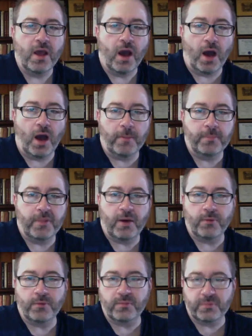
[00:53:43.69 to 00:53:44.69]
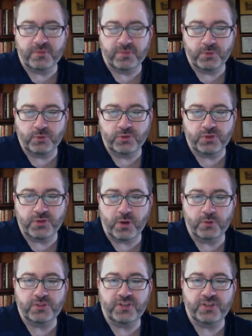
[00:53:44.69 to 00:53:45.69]
Now, some news and
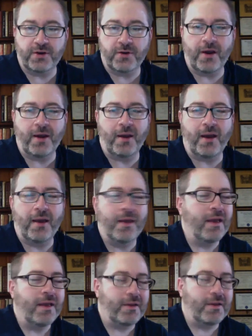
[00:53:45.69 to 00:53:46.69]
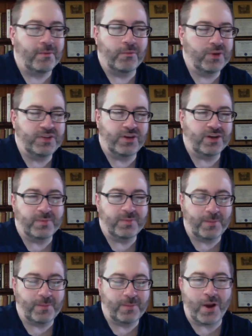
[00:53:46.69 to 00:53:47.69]
notes here. We talked
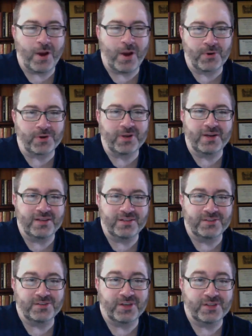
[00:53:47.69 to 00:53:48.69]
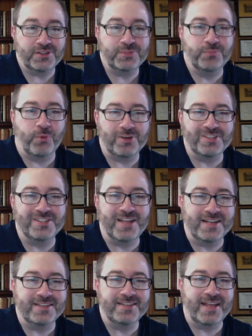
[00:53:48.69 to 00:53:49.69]
about Brian Burke and his
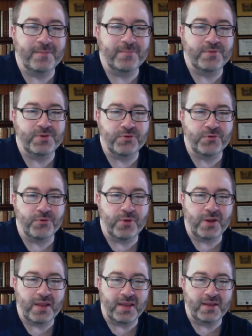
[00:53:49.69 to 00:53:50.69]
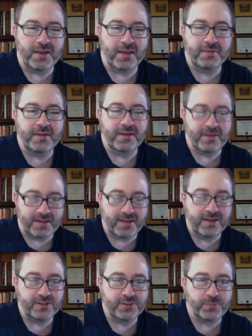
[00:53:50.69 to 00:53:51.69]
Sportsnet debut. He
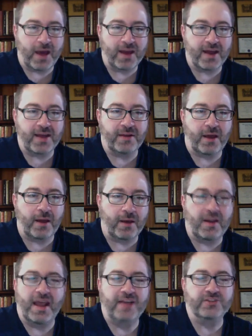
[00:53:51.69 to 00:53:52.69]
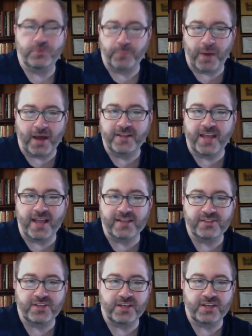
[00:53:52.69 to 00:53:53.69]
did a spot on an excellent
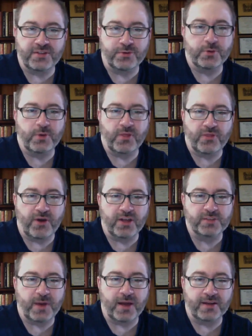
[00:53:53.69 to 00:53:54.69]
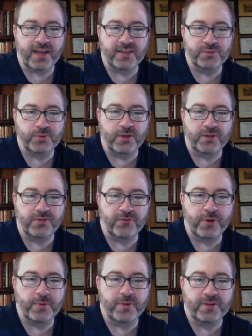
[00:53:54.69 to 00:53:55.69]
podcast, the 31 Thoughts podcast with Elliot
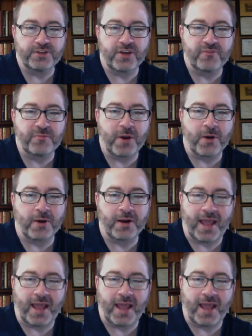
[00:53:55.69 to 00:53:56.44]
Friedman and Jeff Merrick.